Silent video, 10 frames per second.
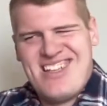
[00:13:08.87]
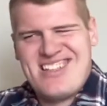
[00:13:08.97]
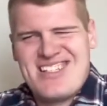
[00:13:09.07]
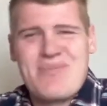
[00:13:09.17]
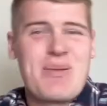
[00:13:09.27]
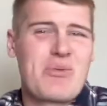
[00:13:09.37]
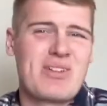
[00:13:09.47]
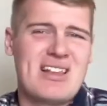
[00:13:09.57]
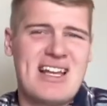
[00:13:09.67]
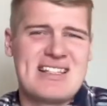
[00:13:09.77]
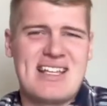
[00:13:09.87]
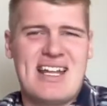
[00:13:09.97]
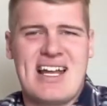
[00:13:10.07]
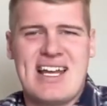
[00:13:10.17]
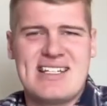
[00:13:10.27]
some people really like
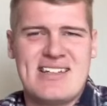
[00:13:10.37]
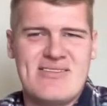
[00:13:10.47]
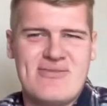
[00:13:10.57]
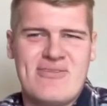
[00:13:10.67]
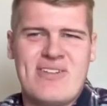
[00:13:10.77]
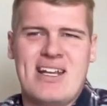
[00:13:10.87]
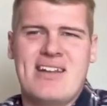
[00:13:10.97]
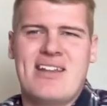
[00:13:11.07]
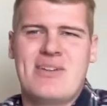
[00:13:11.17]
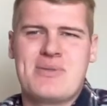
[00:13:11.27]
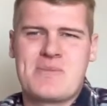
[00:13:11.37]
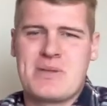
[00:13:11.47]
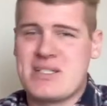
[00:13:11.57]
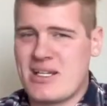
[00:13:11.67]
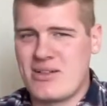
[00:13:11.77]
that. I didn't find that it was
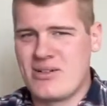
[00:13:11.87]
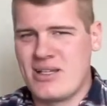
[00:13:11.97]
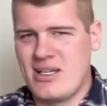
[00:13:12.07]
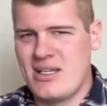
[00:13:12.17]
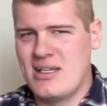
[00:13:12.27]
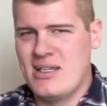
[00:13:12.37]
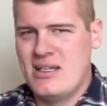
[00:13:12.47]
particularly.